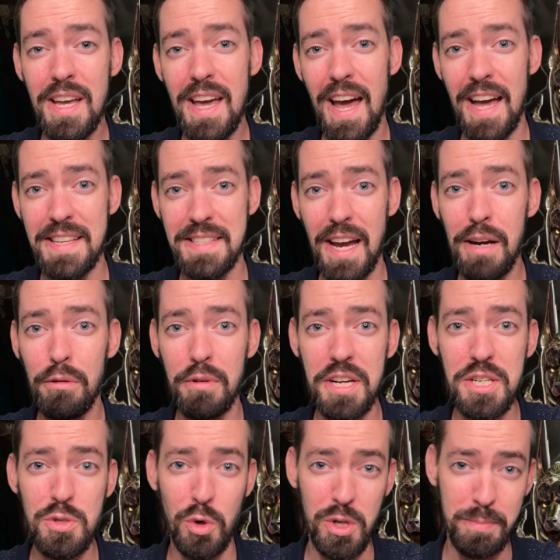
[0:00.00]
as I reach
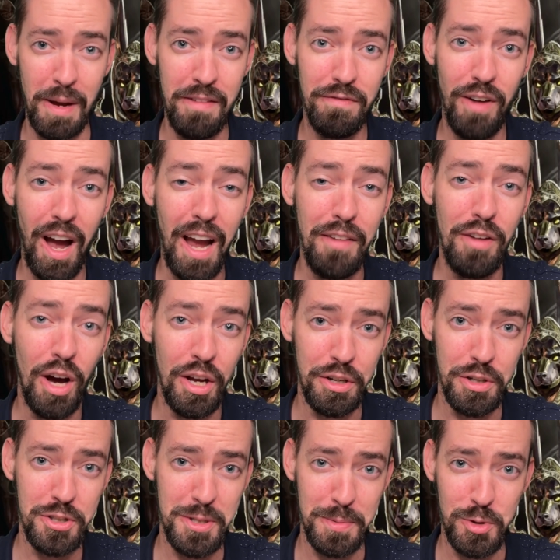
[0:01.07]
towards my
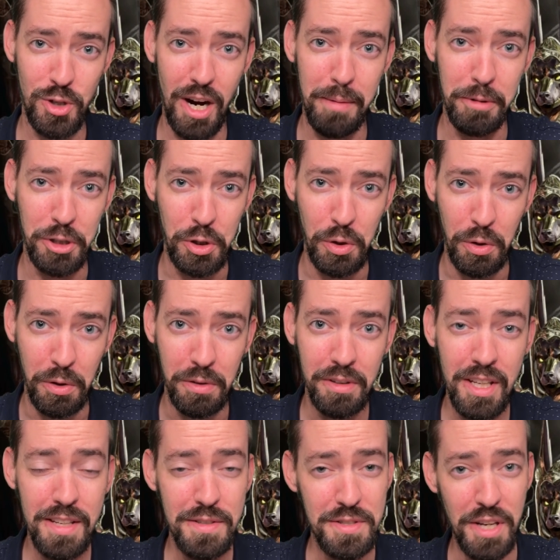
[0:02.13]
500 subscriber goal.
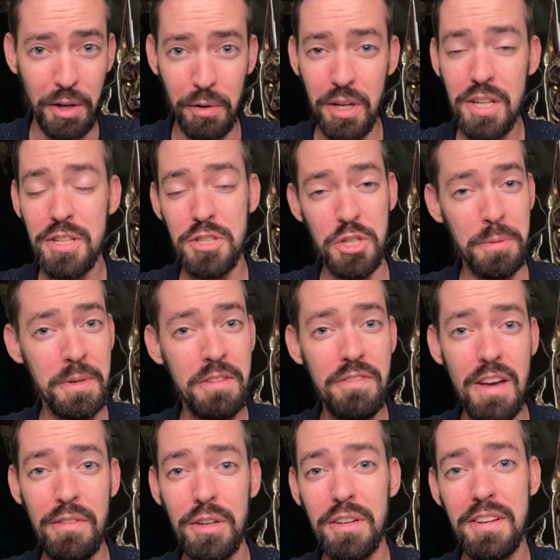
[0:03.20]
So do me a
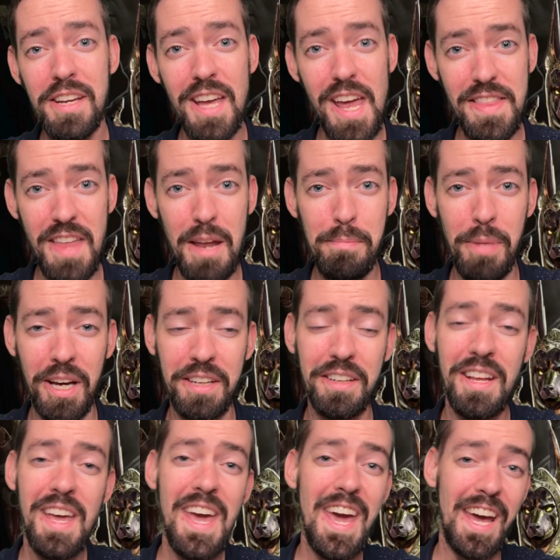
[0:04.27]
favor, hit that button,
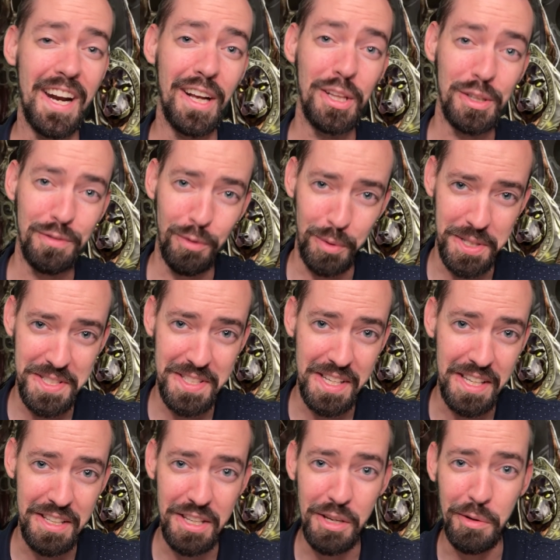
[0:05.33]
and I look forward to
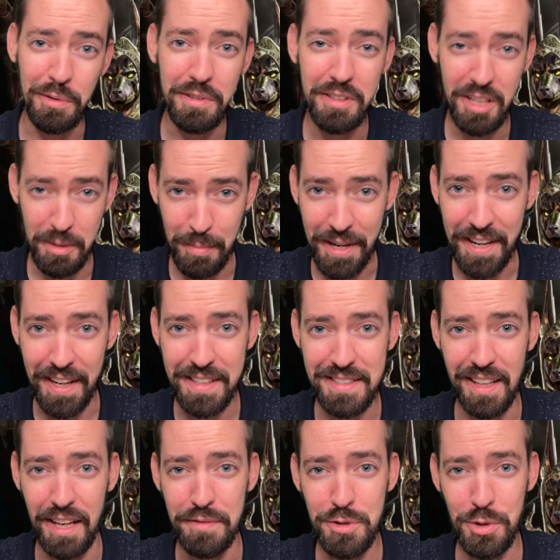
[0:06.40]
seeing you in my next
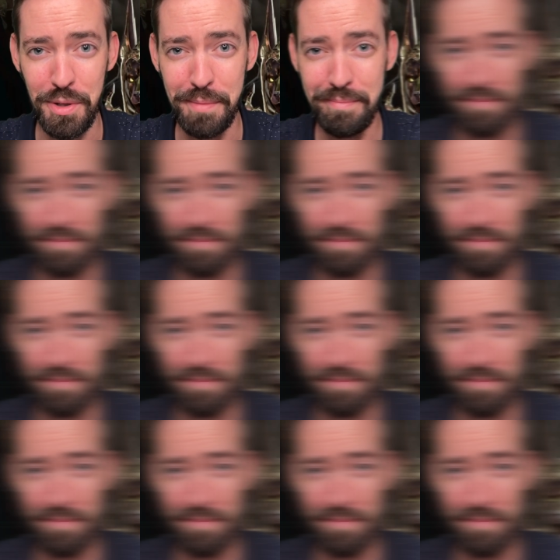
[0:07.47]
live stream.